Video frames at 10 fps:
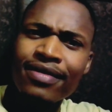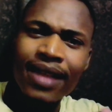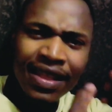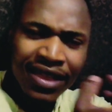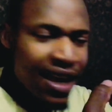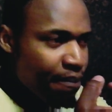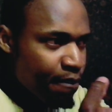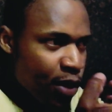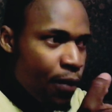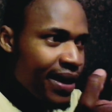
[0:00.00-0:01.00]
at that
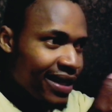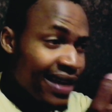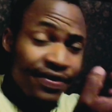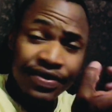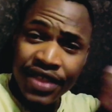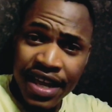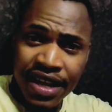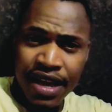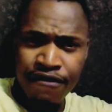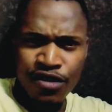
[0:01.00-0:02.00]
moment in
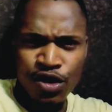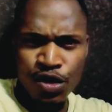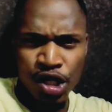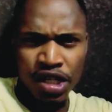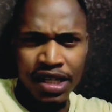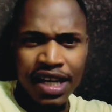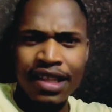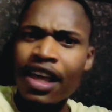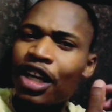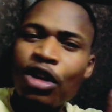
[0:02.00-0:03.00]
their evolution,
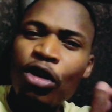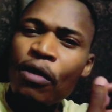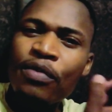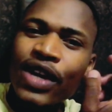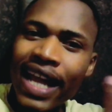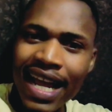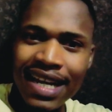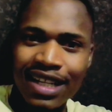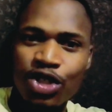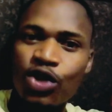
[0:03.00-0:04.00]
they cannot
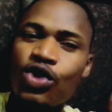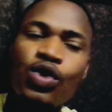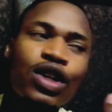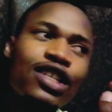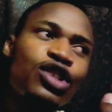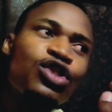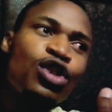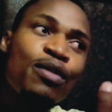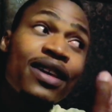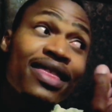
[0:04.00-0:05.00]
comprehend it, so you are
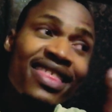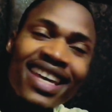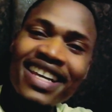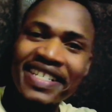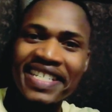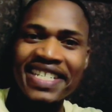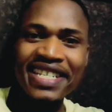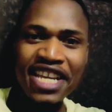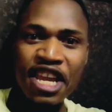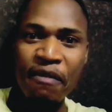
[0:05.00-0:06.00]
disturbing their
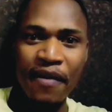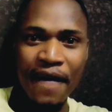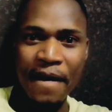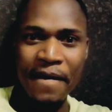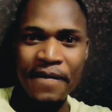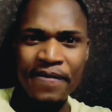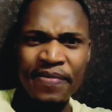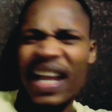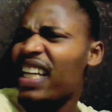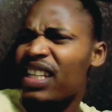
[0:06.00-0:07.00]
sleep.
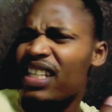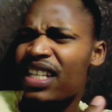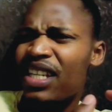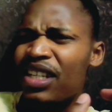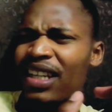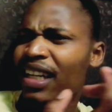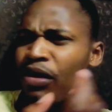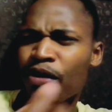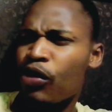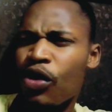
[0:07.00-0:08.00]
Hey,
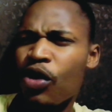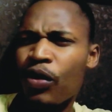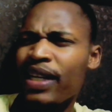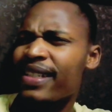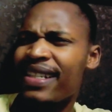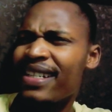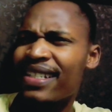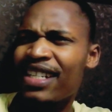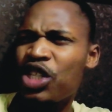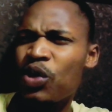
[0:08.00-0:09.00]
what is
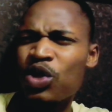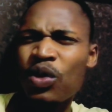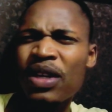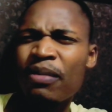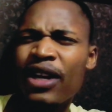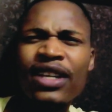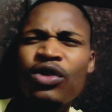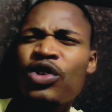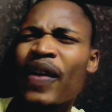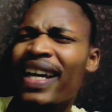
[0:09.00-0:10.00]
this that you are talking about? I know
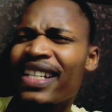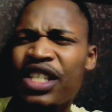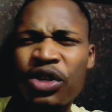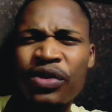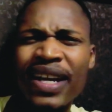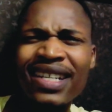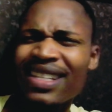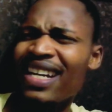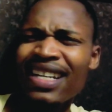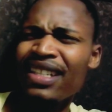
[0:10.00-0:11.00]
you're antichrist.
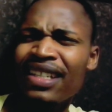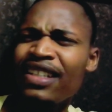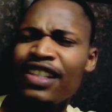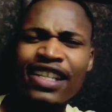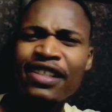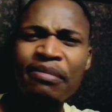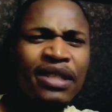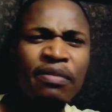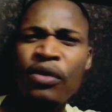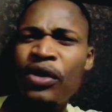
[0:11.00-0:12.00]
That's some
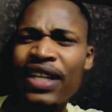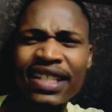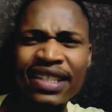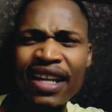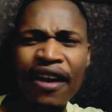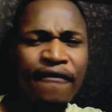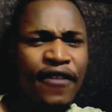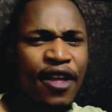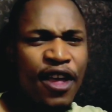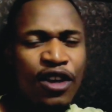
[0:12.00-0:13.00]
demonic stuff.
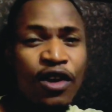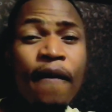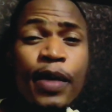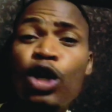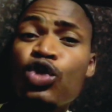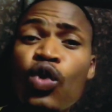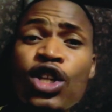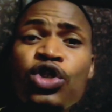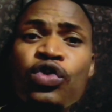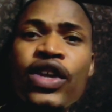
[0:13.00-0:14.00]
Because
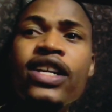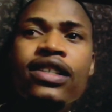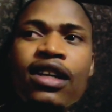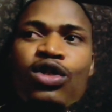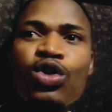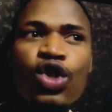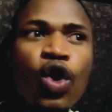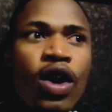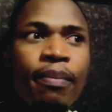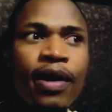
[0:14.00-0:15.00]
once you really start to
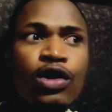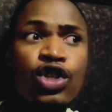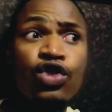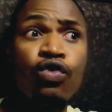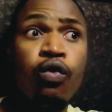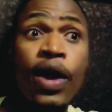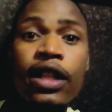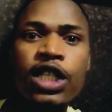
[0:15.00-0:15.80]
talk about real